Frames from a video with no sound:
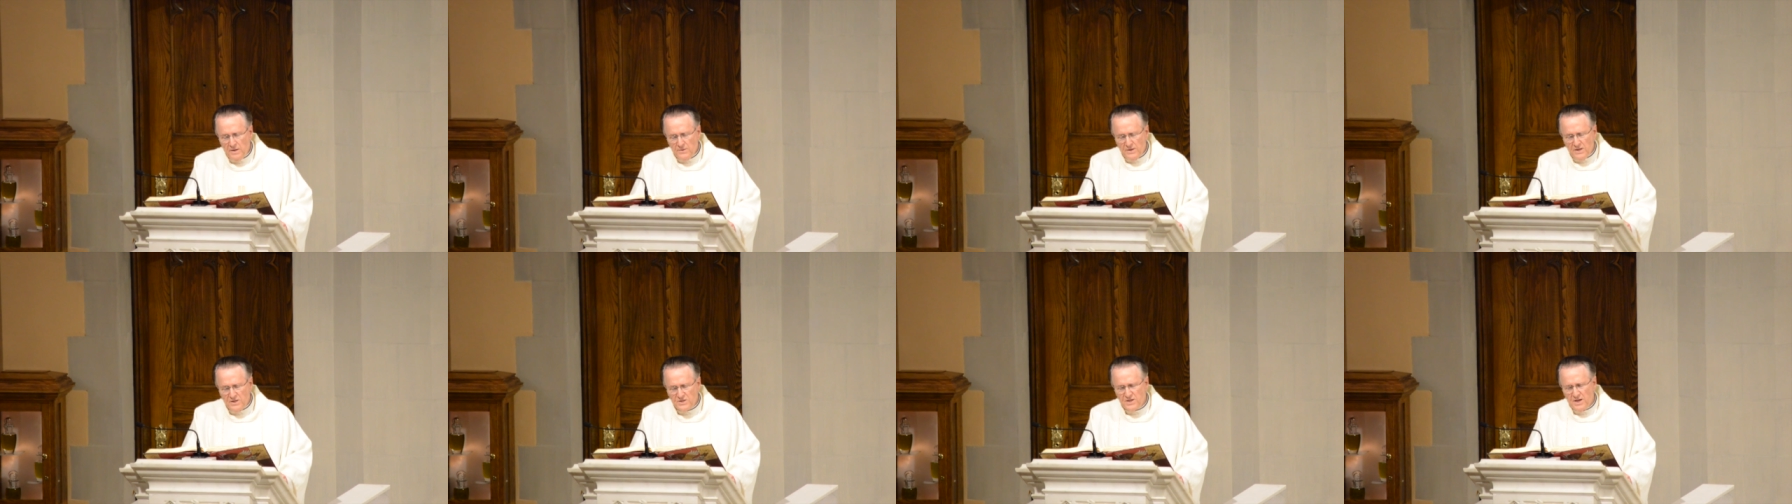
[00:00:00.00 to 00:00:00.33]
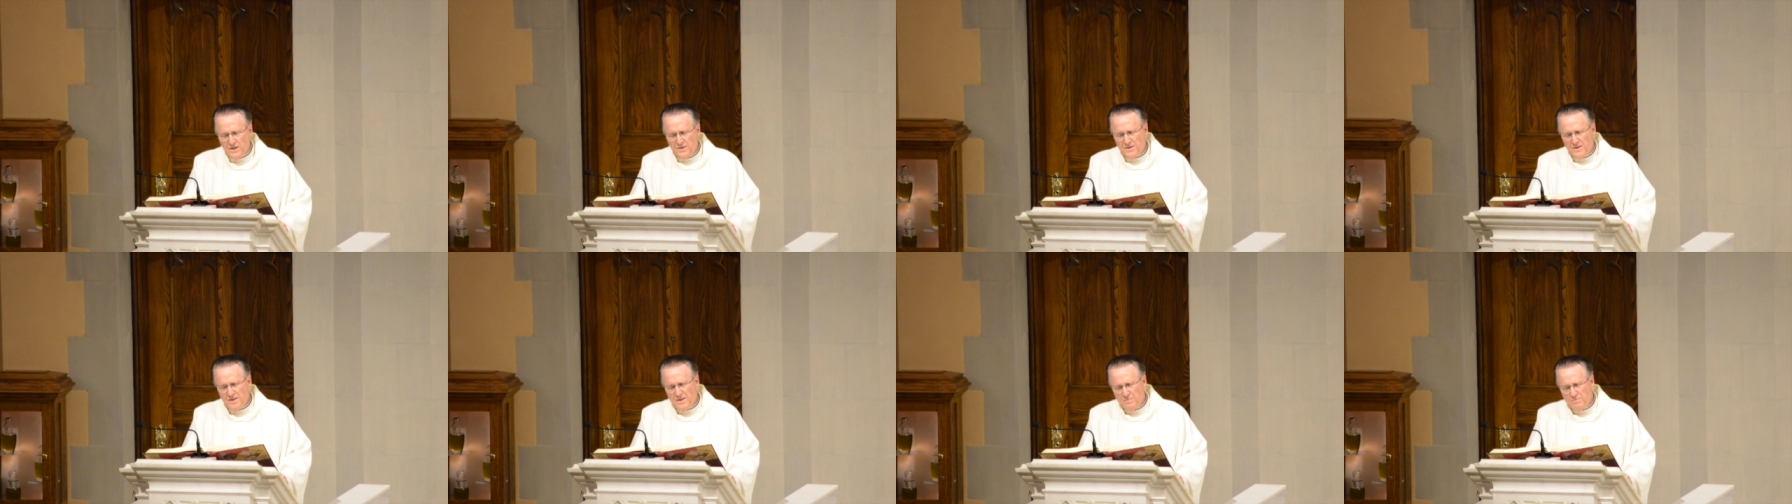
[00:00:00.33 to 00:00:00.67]
They
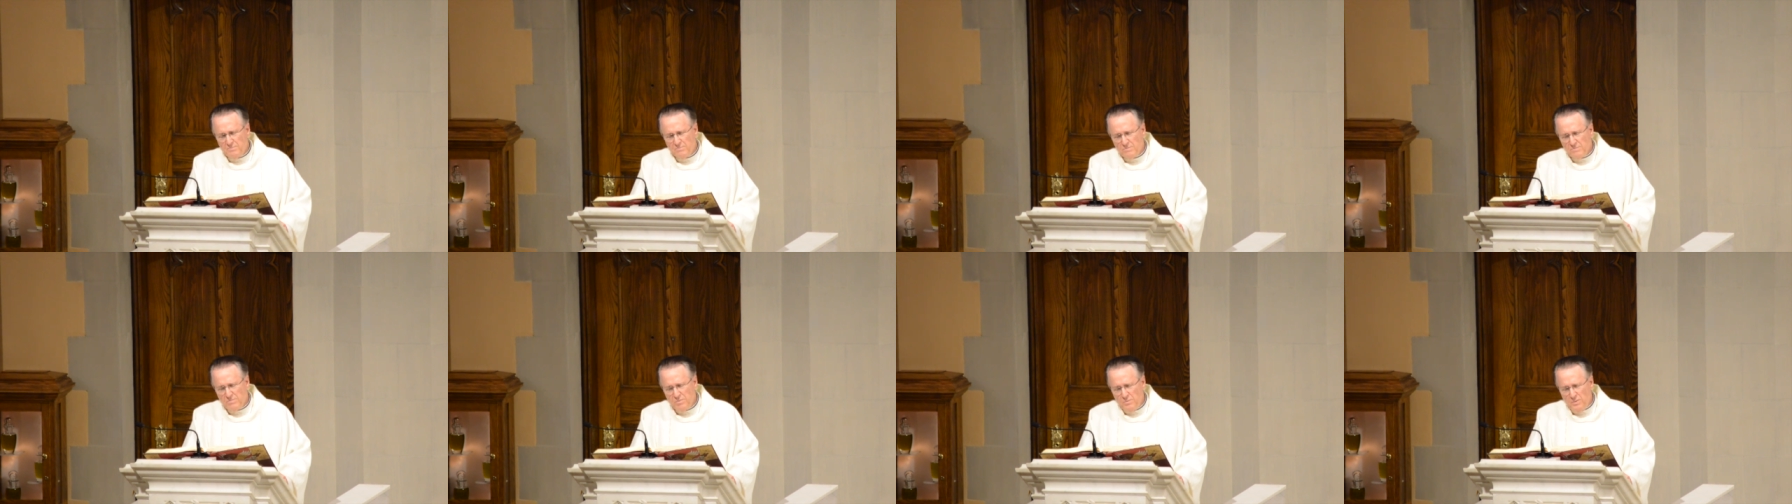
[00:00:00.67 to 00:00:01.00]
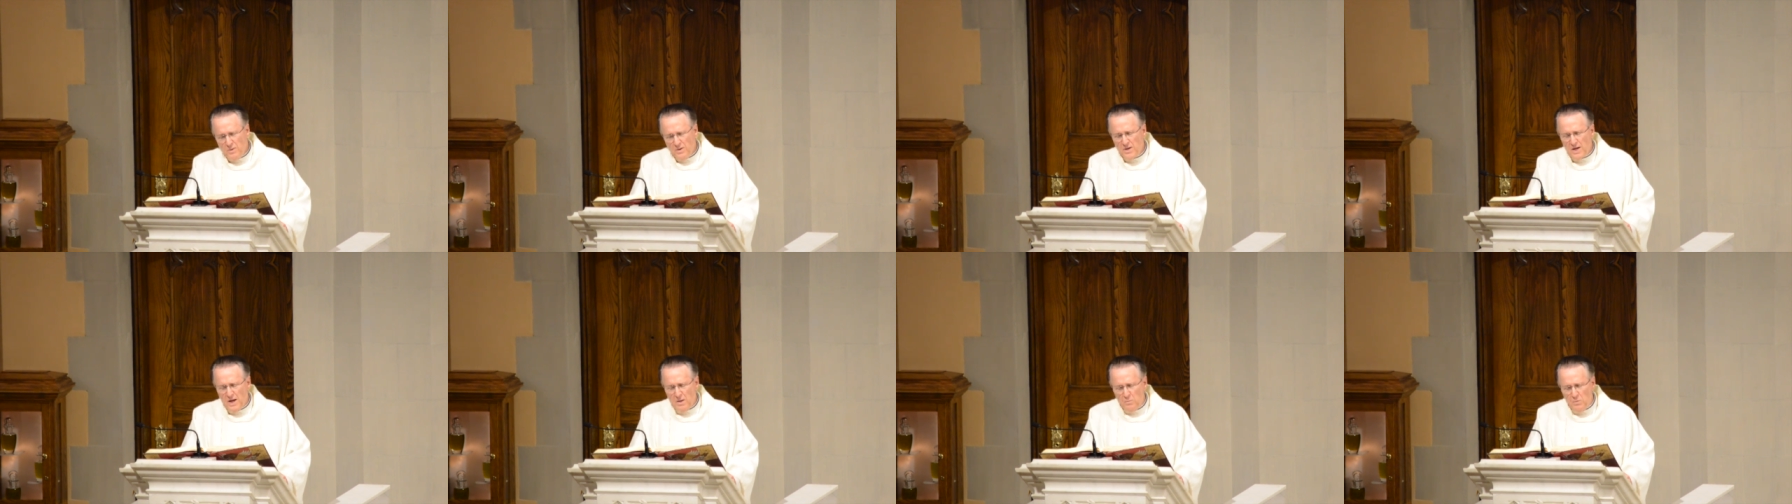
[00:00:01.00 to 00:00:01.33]
said to him,
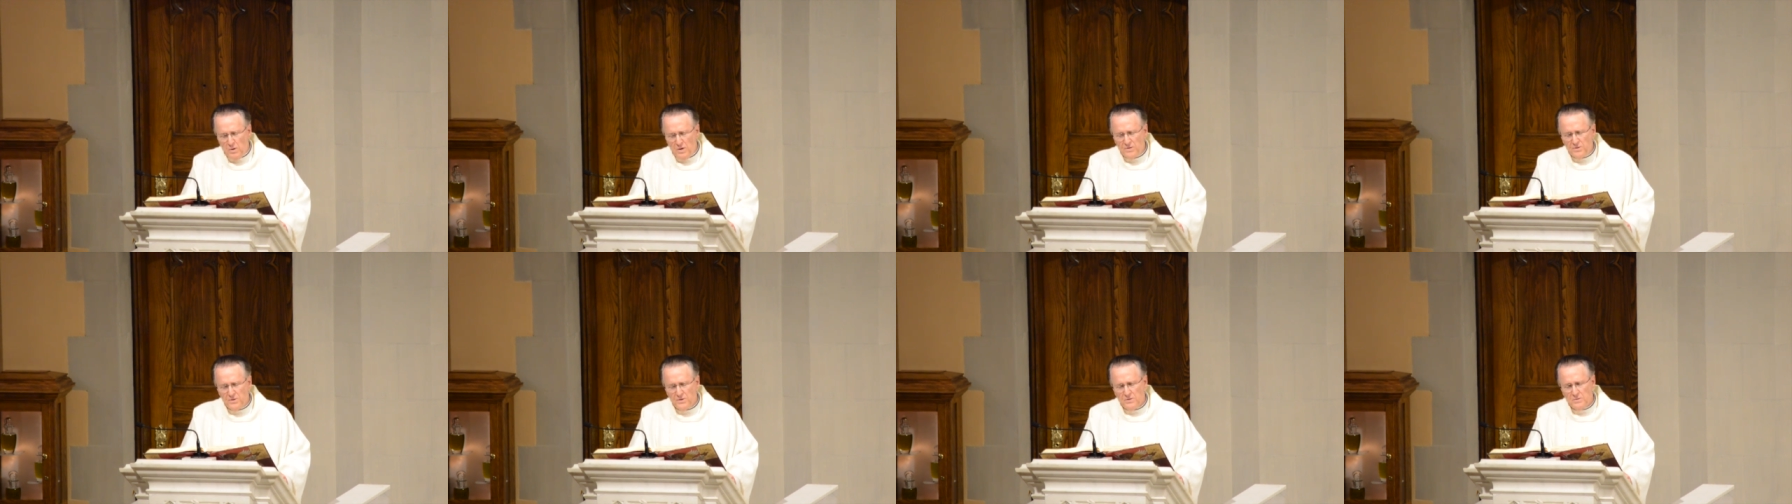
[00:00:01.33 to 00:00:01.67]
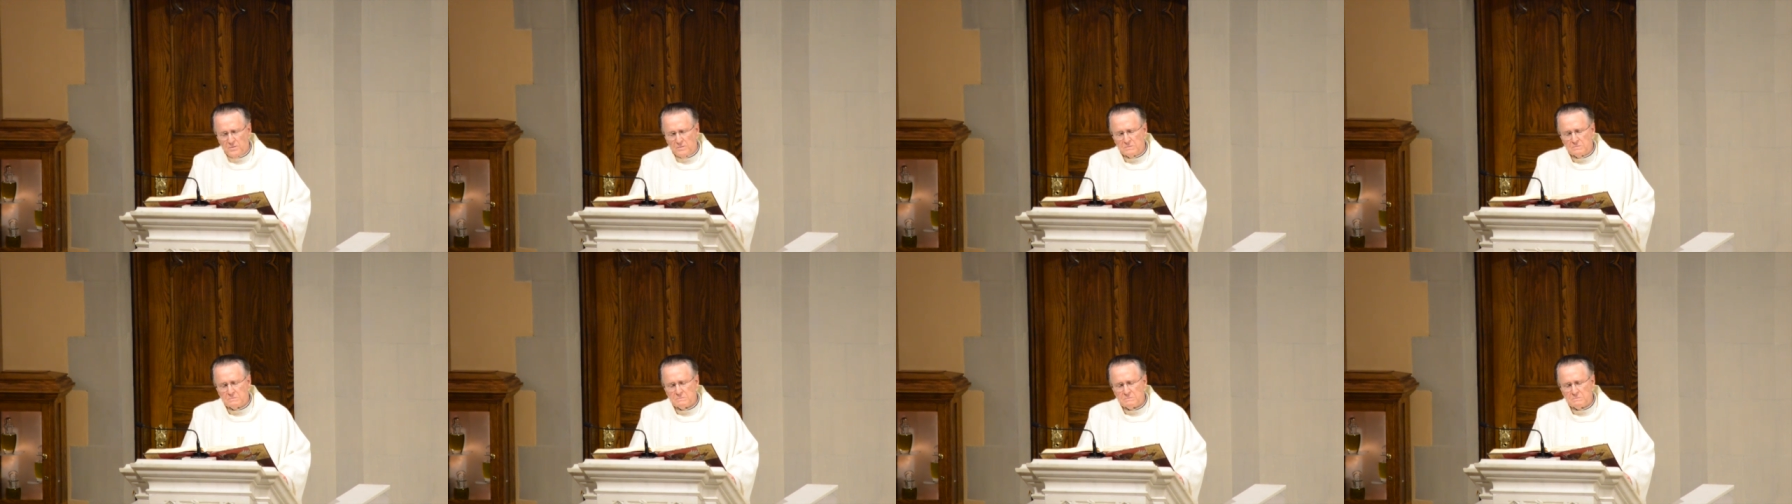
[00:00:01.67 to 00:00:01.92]
We'll come with you.